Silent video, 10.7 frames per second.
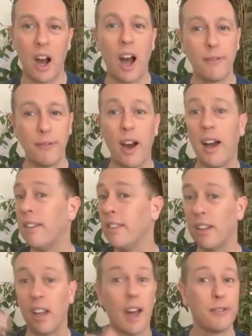I find
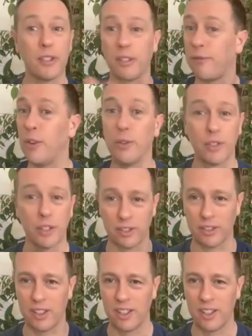life just fills it.